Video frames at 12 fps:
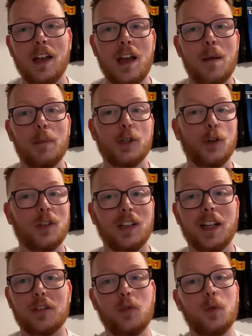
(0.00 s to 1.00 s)
Be sure to
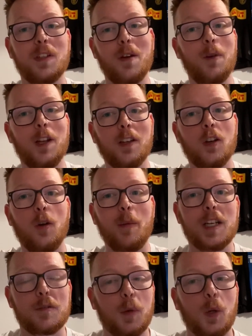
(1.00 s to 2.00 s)
let us know down in the
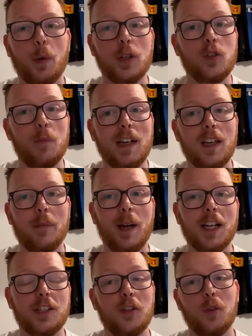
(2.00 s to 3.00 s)
comments below what you made of the
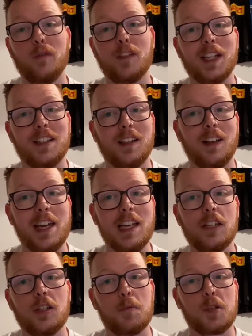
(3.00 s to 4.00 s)
match, and don't forget to like,
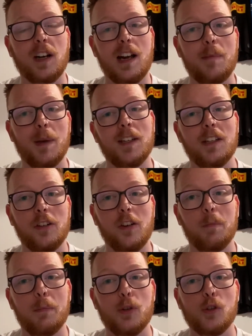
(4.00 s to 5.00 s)
subscribe and turn
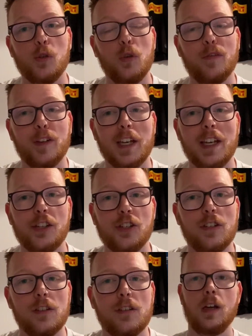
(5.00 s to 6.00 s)
on push
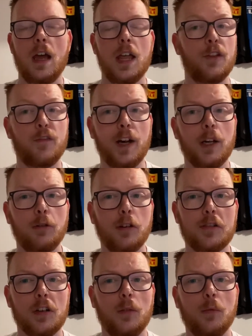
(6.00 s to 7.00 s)
notifications. The final
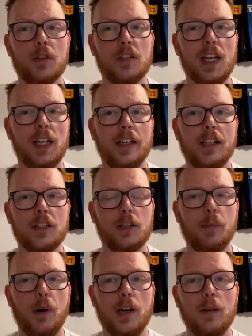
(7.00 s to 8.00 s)
result was certainly
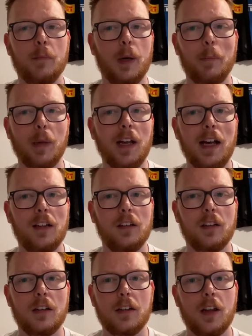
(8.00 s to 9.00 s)
disappointing, but
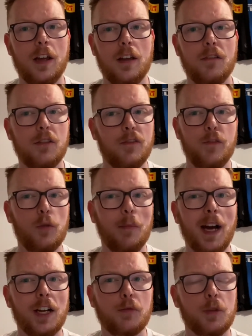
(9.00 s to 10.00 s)
Bilal, the full
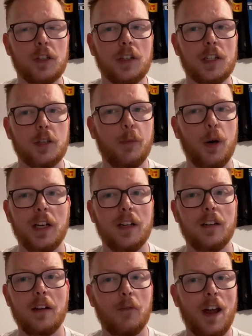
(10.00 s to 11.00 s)
match wasn't
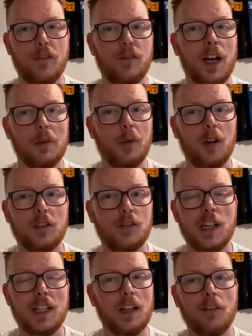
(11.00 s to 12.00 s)
disappointing. In fact, we were
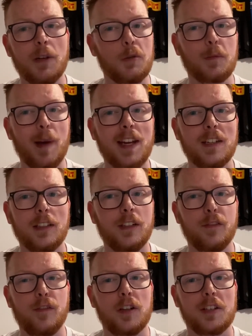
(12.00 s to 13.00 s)
treated to a real spectacle in
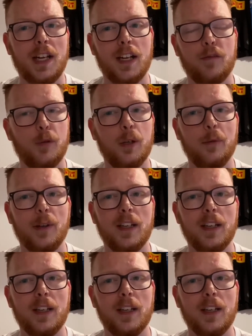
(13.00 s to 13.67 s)
the first half, weren't we?